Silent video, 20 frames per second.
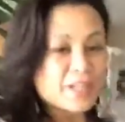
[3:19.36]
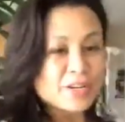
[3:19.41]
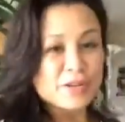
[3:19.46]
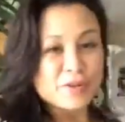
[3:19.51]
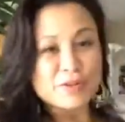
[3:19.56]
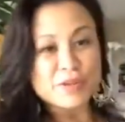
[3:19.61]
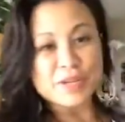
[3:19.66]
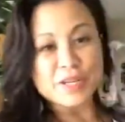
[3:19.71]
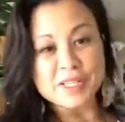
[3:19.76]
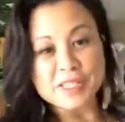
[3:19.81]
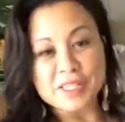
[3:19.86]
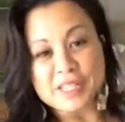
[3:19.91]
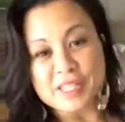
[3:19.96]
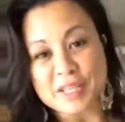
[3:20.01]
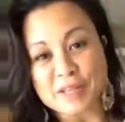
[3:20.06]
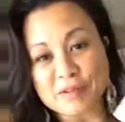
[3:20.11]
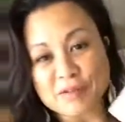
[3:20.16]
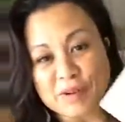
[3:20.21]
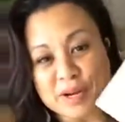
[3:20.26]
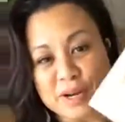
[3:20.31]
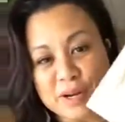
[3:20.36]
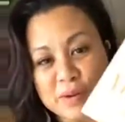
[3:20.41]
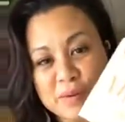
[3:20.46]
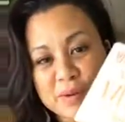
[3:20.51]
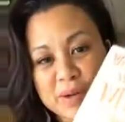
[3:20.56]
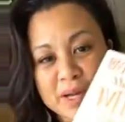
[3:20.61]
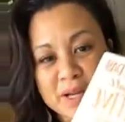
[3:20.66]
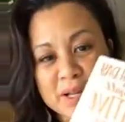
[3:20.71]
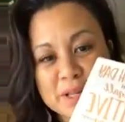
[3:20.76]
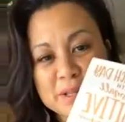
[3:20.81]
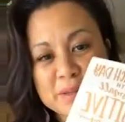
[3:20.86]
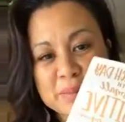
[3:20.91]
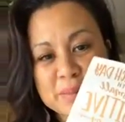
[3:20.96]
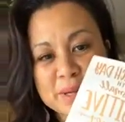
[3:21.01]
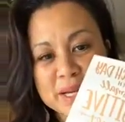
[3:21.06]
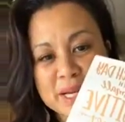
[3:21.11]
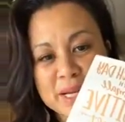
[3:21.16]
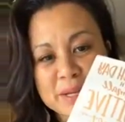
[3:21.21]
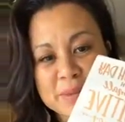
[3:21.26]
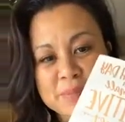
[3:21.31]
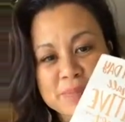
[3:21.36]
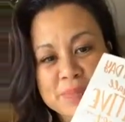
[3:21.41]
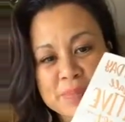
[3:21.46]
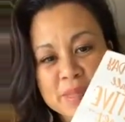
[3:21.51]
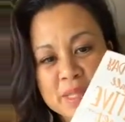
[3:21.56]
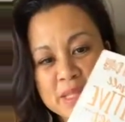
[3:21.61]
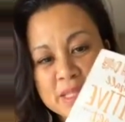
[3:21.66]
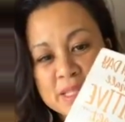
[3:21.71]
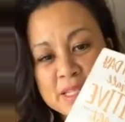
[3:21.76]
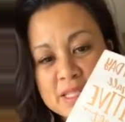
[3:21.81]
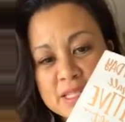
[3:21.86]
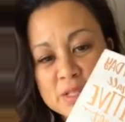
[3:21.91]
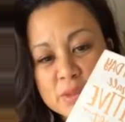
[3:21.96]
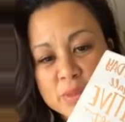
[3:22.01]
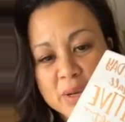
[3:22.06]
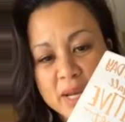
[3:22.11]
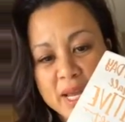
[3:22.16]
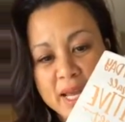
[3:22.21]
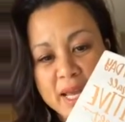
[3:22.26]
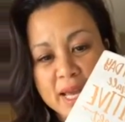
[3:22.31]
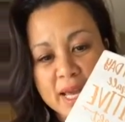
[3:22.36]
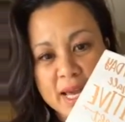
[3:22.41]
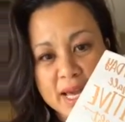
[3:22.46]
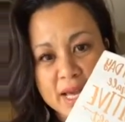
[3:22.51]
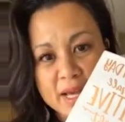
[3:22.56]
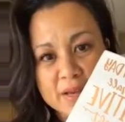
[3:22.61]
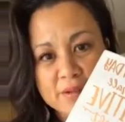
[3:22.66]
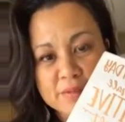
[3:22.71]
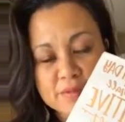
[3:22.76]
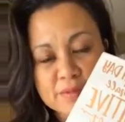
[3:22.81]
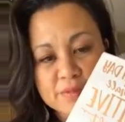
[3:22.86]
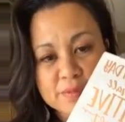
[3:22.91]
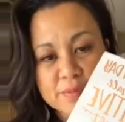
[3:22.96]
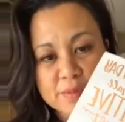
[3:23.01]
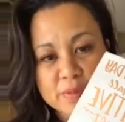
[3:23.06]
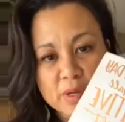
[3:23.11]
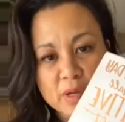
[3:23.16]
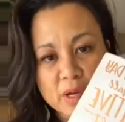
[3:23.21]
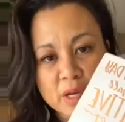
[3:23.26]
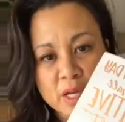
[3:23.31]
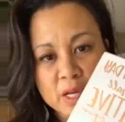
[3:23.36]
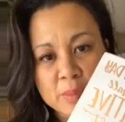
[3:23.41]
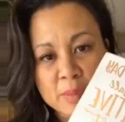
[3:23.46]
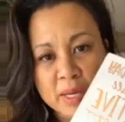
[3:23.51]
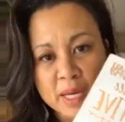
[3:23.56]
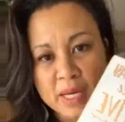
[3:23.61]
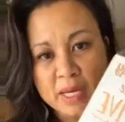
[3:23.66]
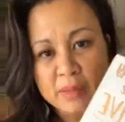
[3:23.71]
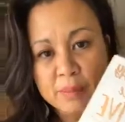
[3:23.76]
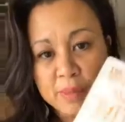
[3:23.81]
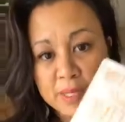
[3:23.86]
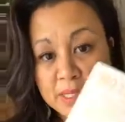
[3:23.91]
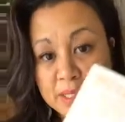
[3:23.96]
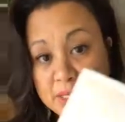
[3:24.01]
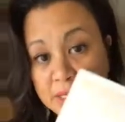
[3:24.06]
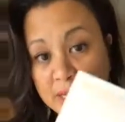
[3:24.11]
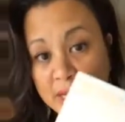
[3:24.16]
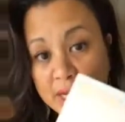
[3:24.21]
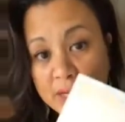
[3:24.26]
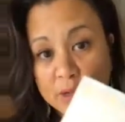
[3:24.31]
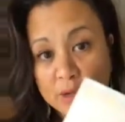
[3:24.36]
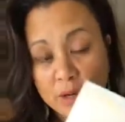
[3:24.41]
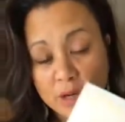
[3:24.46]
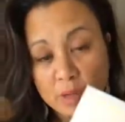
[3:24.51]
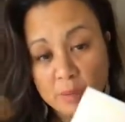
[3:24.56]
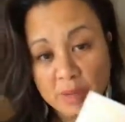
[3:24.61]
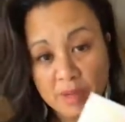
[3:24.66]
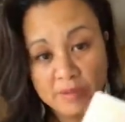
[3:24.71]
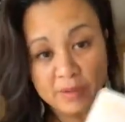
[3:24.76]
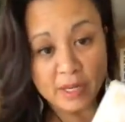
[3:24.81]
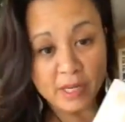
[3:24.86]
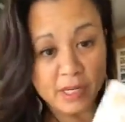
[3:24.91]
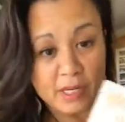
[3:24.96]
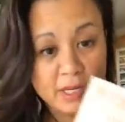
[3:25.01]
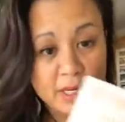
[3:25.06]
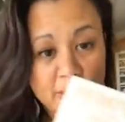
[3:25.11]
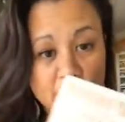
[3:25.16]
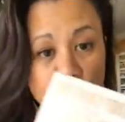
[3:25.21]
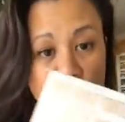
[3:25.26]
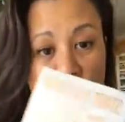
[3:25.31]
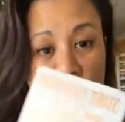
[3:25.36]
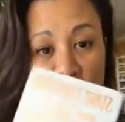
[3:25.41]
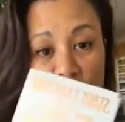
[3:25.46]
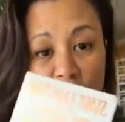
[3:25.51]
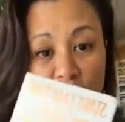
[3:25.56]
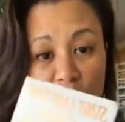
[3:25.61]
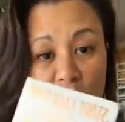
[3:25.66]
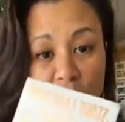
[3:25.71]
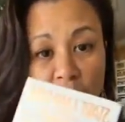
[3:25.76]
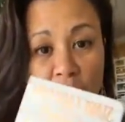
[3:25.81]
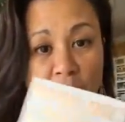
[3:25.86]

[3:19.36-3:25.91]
know if you can see it very well, but this is what I have on my bedside or in my vanity area and it's